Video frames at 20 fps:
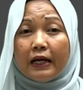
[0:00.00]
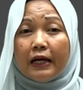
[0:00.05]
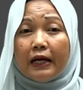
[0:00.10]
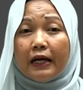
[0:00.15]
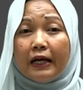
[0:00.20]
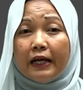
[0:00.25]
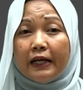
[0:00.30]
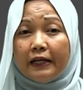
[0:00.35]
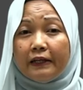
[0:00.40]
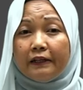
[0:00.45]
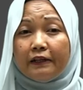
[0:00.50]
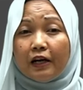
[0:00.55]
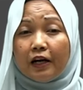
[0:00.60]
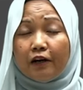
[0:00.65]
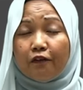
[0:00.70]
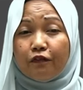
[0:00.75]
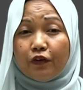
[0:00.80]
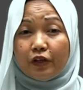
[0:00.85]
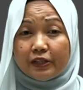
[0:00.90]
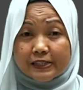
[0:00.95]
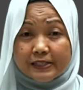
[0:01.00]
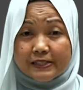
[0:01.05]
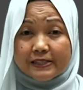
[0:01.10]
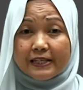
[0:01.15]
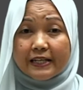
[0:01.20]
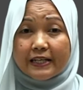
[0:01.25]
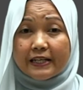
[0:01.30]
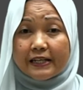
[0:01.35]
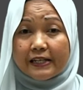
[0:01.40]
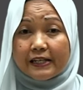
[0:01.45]
And uh, for the
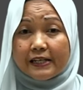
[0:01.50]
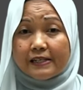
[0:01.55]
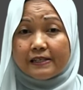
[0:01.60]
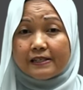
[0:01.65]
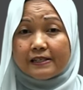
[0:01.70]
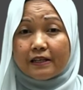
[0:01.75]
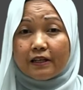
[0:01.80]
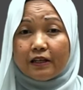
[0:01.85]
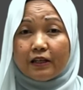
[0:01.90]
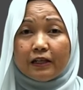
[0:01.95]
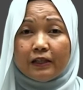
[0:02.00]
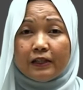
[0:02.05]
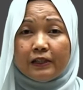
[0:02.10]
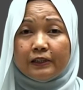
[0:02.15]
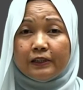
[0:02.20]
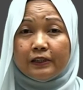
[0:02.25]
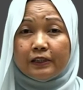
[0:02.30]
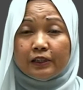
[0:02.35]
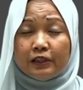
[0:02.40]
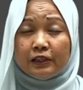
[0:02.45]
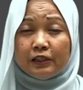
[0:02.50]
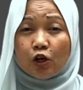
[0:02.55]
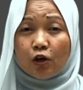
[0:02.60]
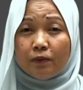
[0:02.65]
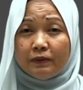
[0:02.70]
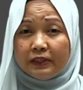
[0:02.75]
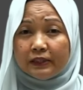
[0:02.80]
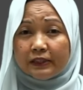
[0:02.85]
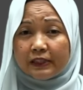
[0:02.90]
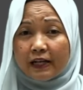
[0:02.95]
staircase, uh, the
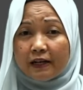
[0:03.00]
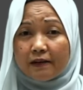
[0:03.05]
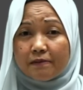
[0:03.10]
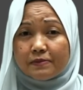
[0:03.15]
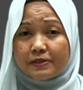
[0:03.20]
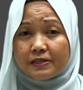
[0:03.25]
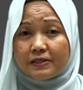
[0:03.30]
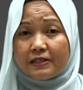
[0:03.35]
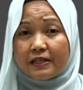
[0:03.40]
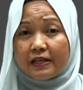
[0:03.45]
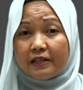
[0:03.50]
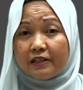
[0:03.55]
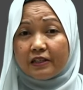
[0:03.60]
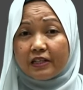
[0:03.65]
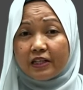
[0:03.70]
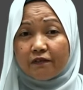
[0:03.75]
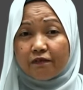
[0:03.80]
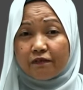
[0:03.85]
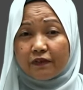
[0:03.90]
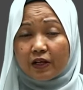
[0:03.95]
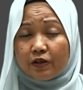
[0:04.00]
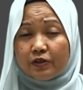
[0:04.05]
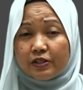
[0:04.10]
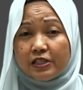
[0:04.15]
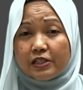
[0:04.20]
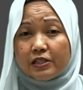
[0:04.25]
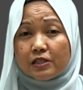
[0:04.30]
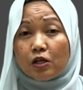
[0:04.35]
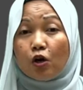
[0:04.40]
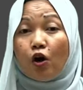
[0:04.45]
common types that they found
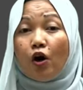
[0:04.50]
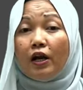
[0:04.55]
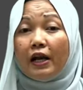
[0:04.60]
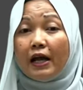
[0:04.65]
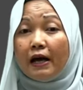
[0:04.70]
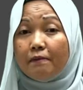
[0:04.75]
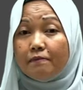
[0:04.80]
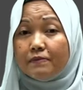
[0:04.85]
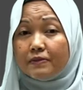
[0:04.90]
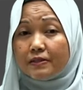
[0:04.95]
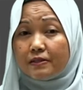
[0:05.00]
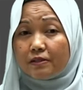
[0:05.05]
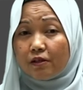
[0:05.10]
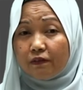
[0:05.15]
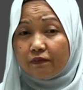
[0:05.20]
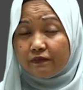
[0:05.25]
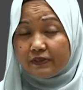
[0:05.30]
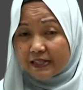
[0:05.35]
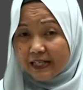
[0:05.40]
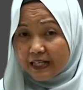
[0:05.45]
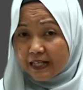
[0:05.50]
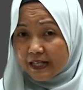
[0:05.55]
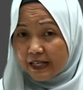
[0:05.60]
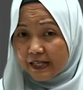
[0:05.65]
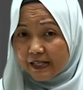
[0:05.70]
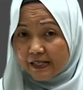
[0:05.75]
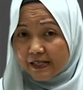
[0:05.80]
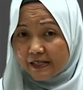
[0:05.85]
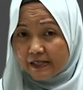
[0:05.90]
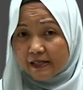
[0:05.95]
is collapse of
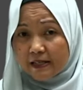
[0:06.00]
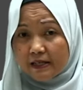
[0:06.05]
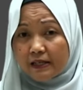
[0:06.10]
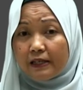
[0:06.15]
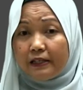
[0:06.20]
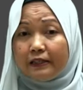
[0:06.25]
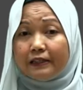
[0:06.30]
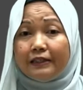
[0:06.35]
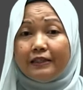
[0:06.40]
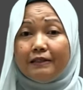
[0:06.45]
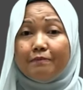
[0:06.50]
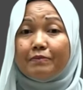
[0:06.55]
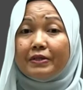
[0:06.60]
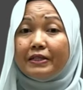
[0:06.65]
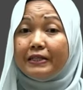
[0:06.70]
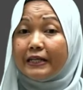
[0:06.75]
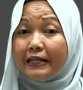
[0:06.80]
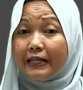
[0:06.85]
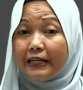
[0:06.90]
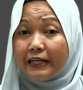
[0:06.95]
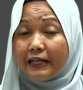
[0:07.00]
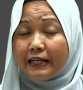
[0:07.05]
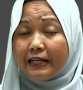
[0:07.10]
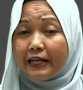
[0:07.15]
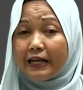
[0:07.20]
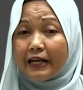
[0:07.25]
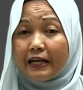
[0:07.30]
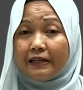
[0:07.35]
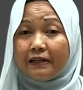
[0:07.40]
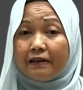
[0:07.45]
staircase, timber decay
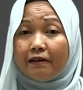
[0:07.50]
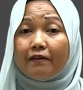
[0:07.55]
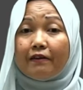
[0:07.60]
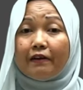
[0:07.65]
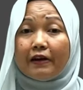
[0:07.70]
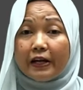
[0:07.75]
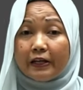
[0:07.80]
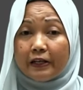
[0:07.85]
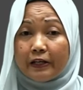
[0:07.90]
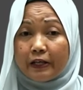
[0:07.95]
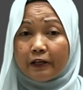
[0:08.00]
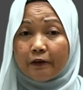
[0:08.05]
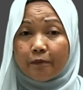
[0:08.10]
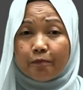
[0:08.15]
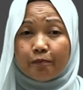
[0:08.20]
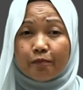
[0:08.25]
and cracking.